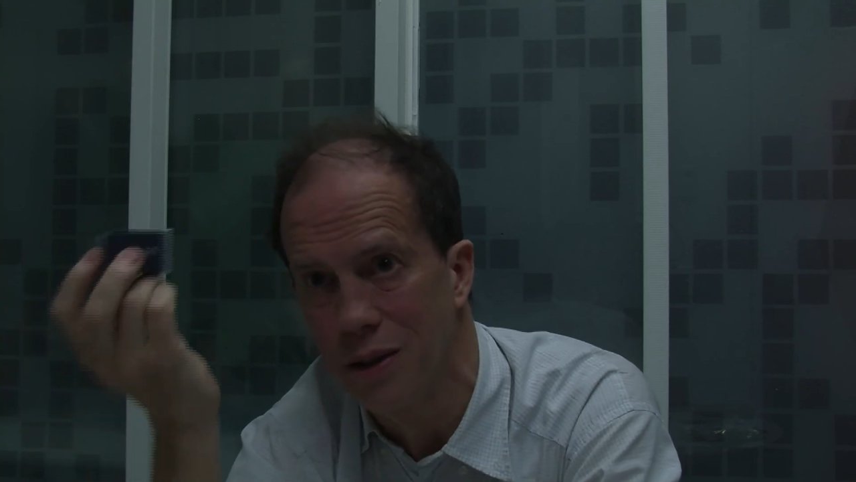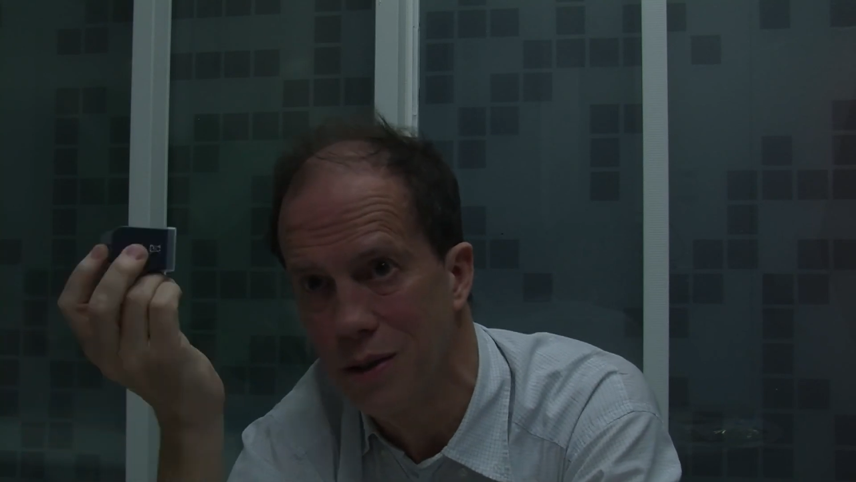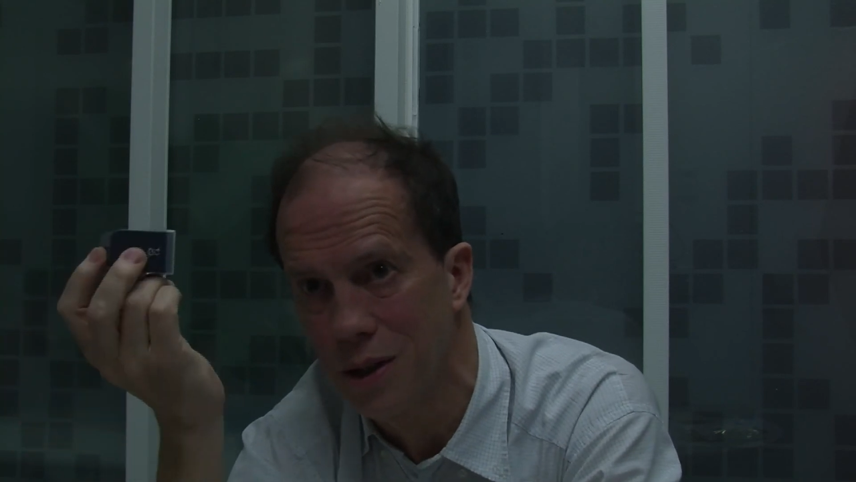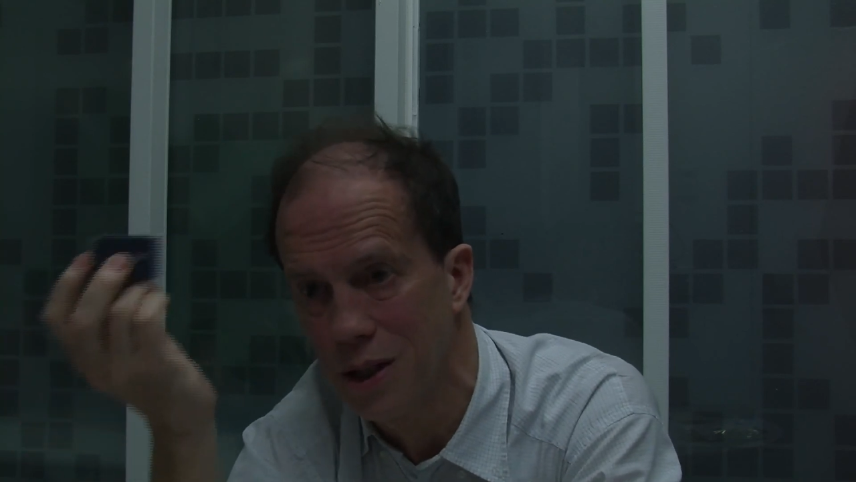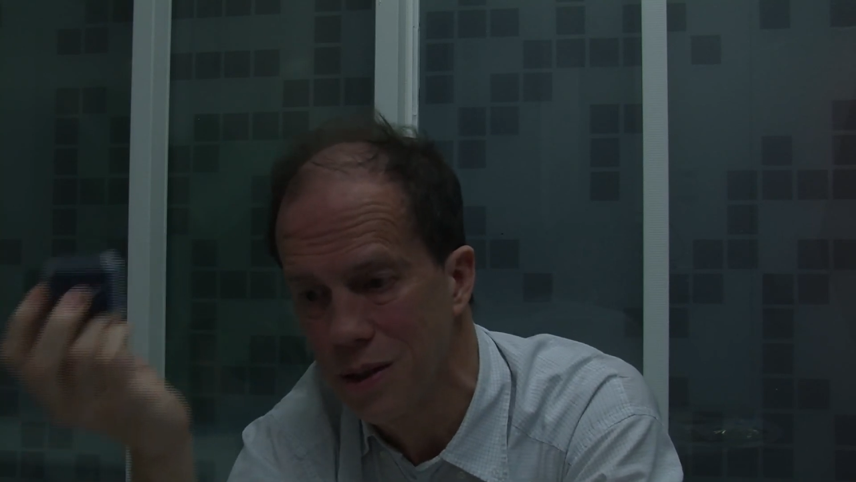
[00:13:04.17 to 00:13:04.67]

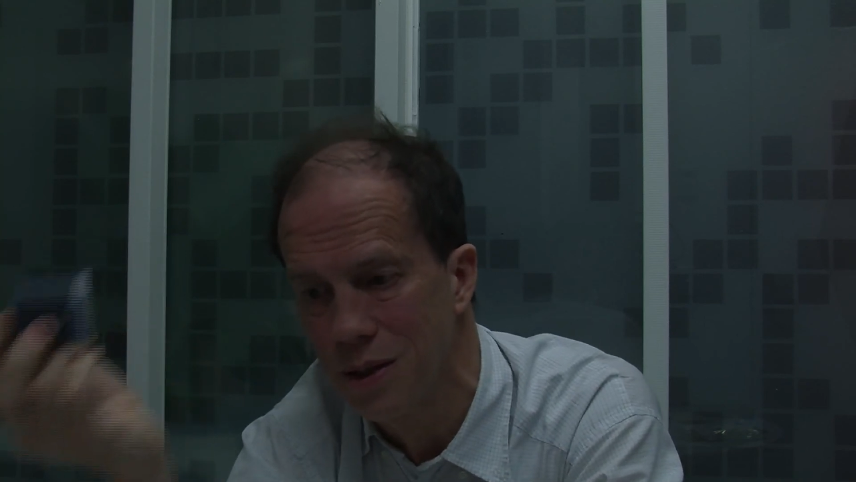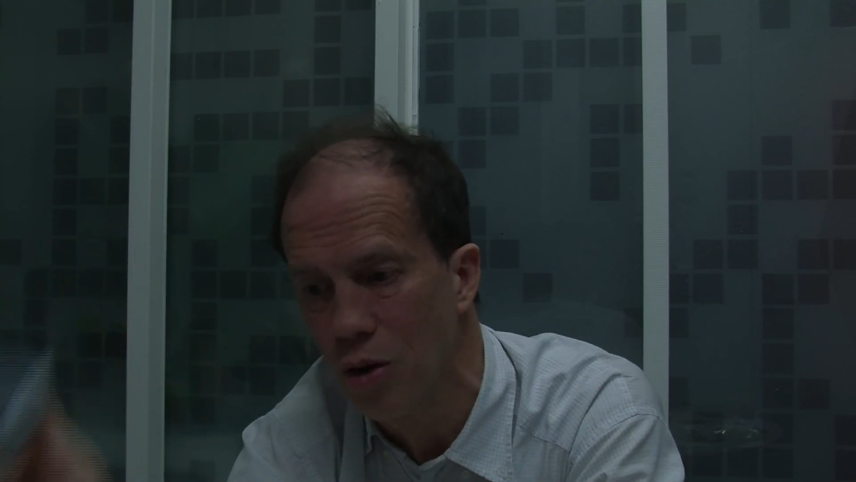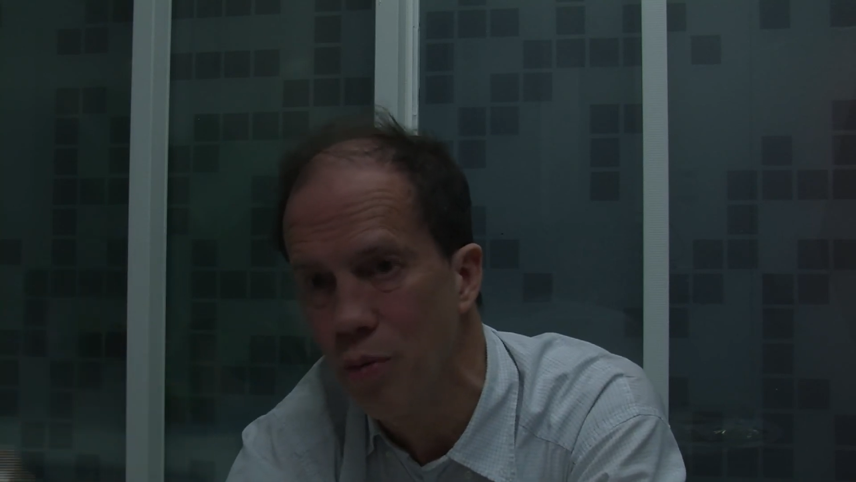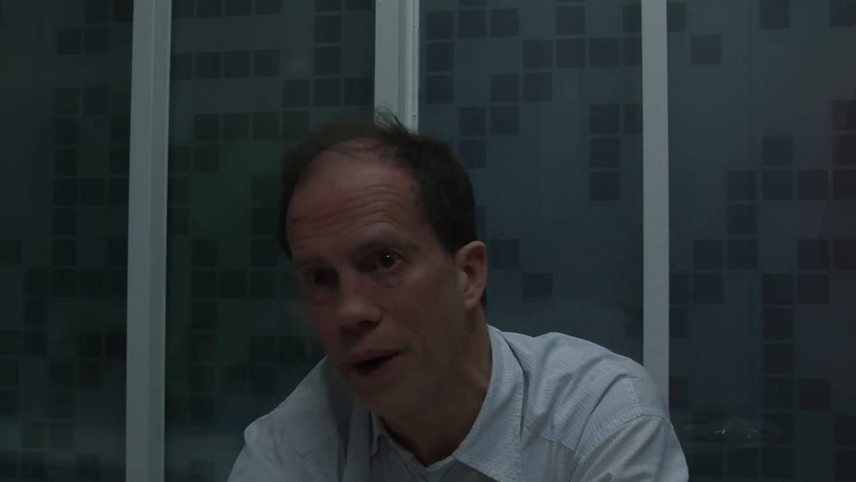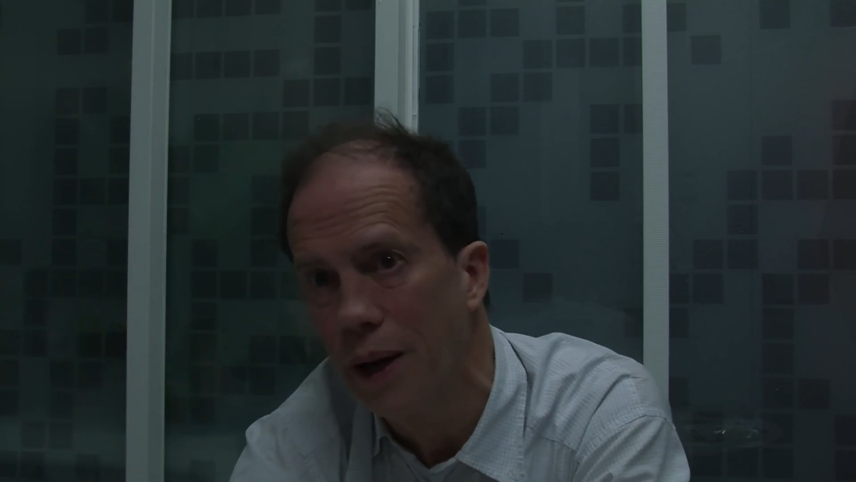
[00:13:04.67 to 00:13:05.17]
It's just
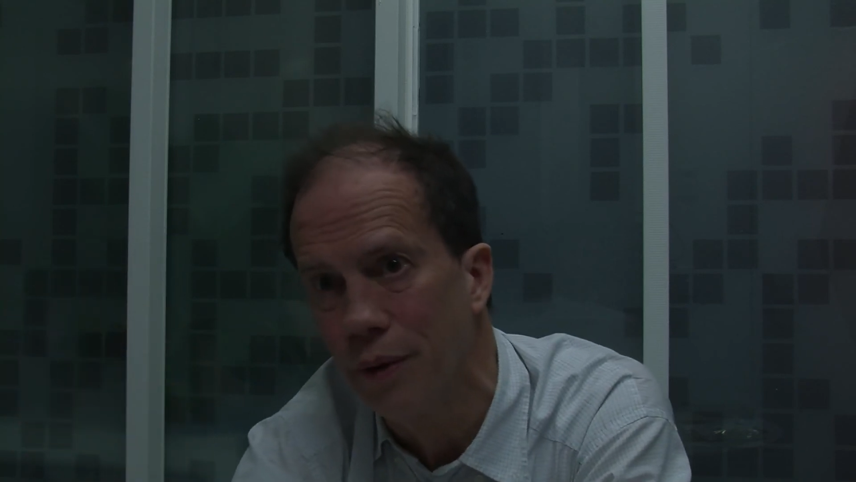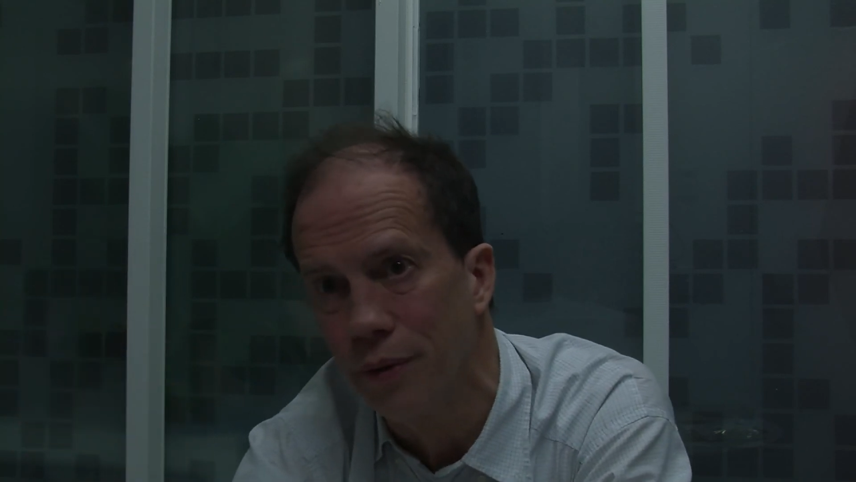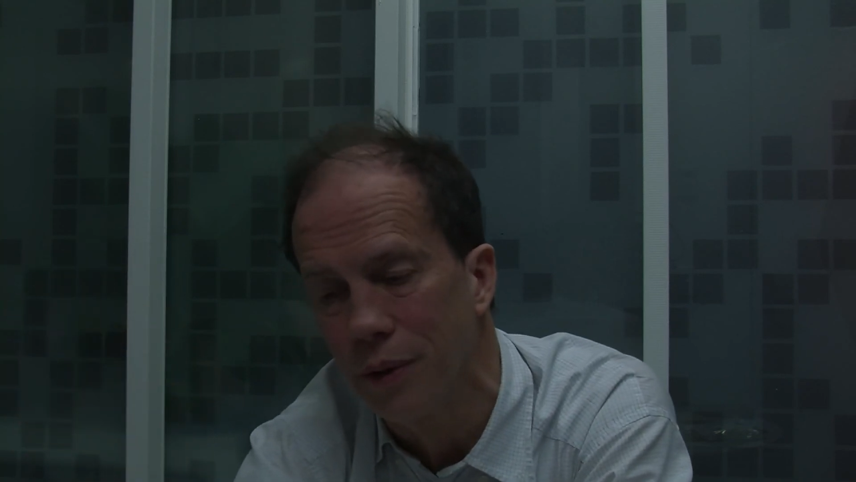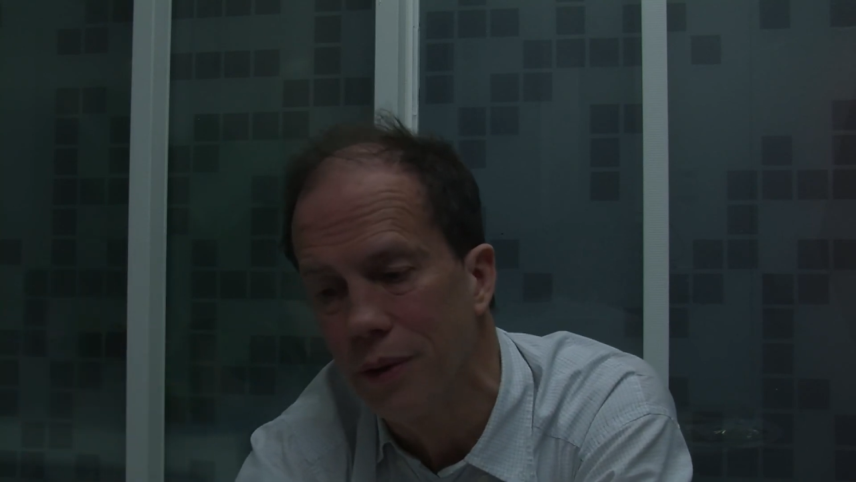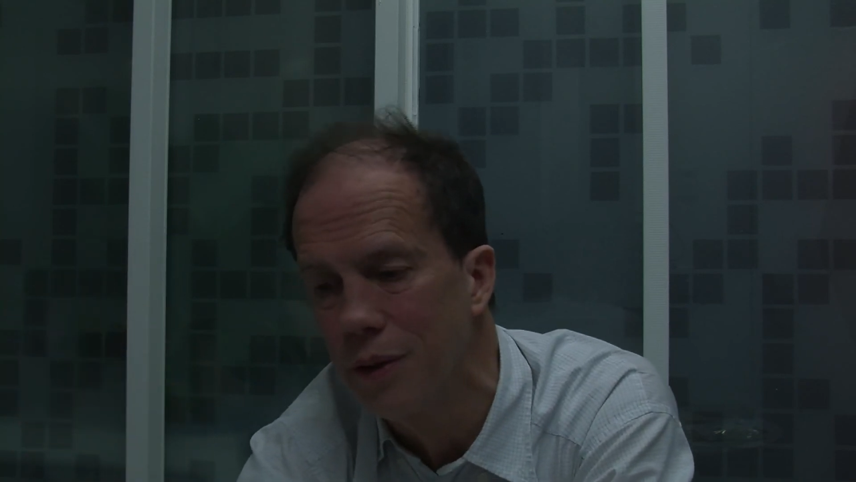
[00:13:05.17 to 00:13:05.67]
so
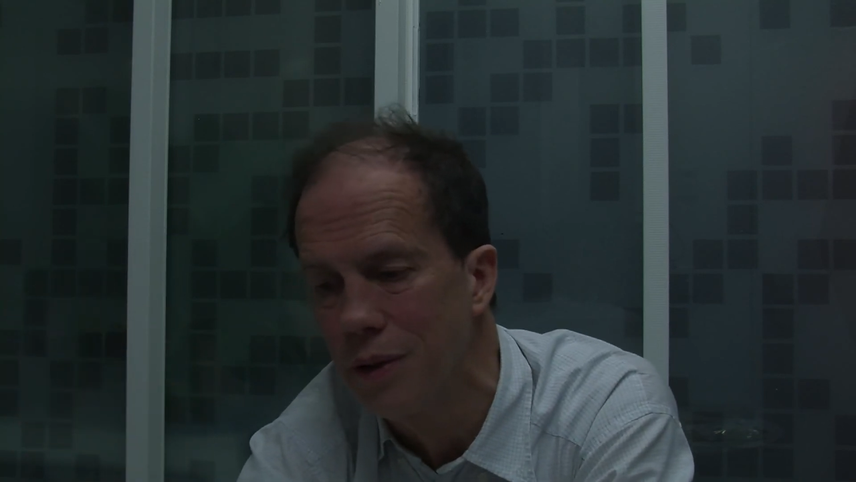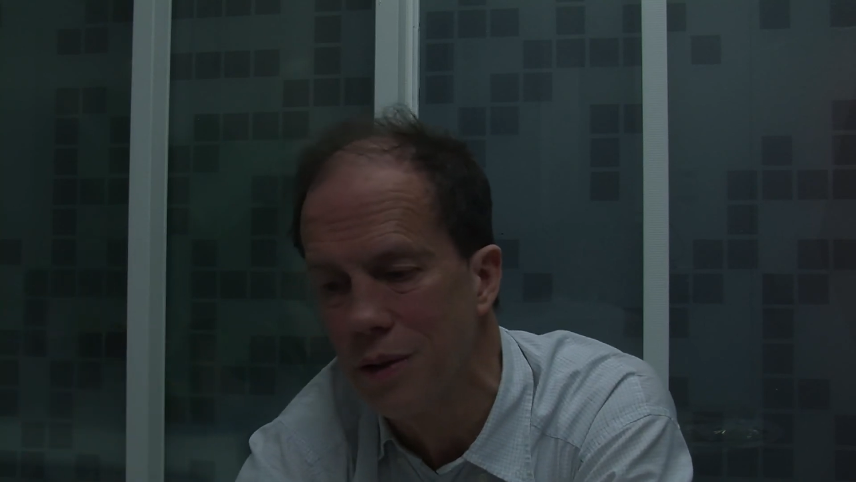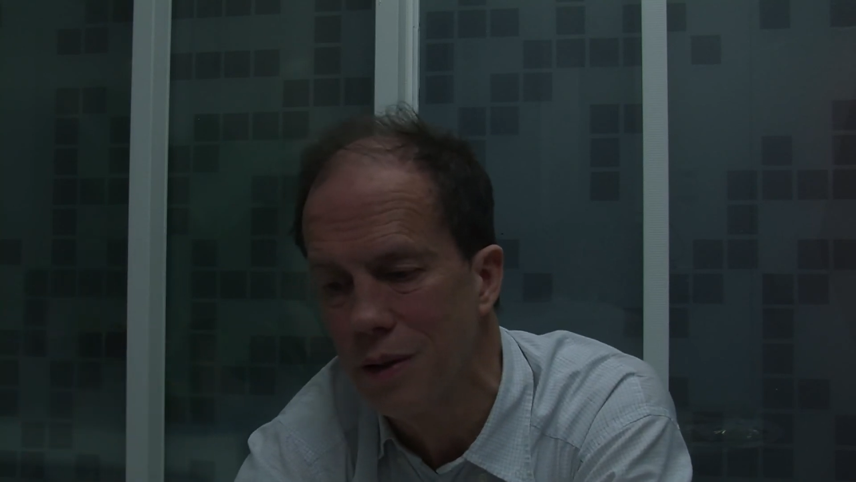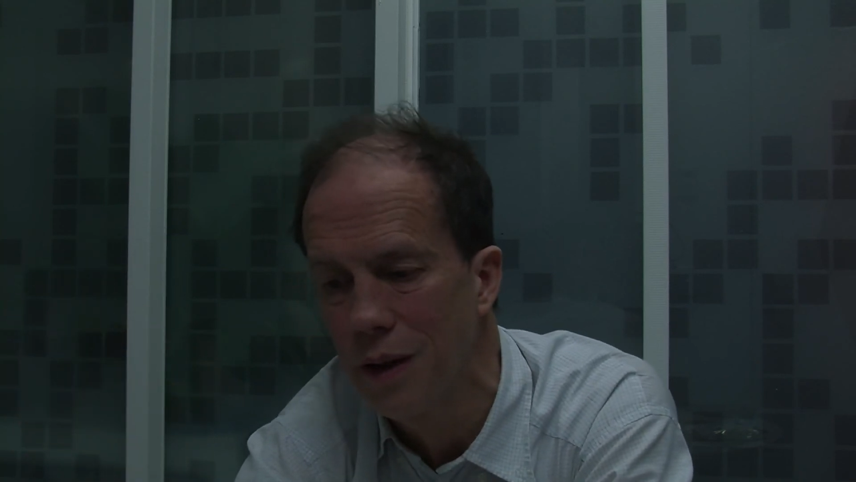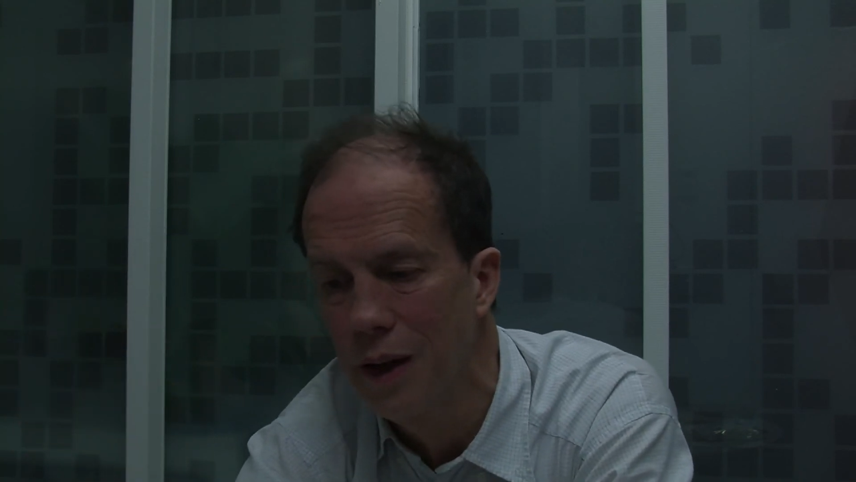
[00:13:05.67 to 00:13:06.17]
powerful in its